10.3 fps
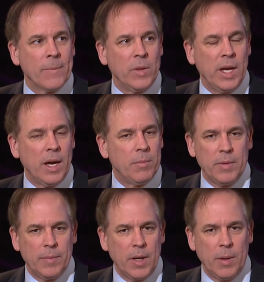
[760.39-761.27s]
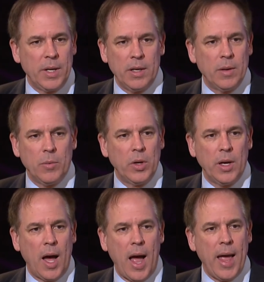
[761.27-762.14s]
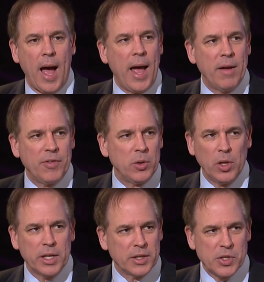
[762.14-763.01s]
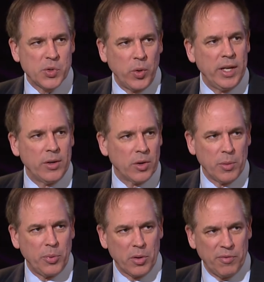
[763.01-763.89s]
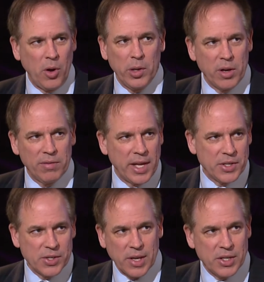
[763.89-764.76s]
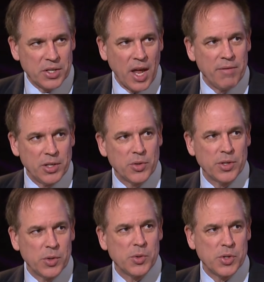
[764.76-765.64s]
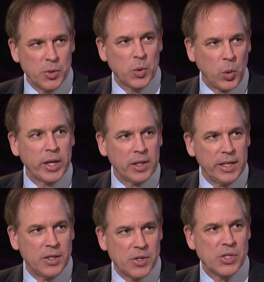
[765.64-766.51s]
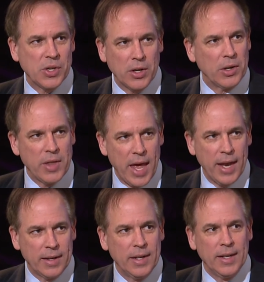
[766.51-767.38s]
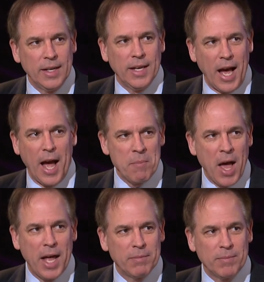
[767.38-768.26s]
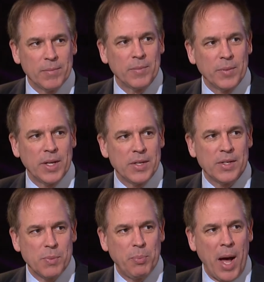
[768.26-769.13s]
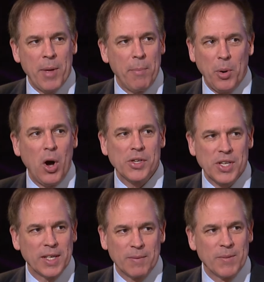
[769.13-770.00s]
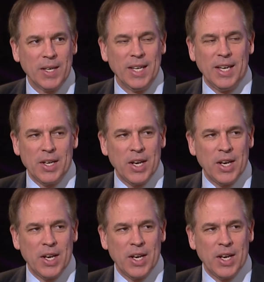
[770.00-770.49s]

you know, yeah, put your feet I mean, up. No, we, I, I, if you look at the suite or the portfolio of legislation I've introduced, you'll quickly discern that I'm not right. Uh, your, I'm your, not your Ambitions,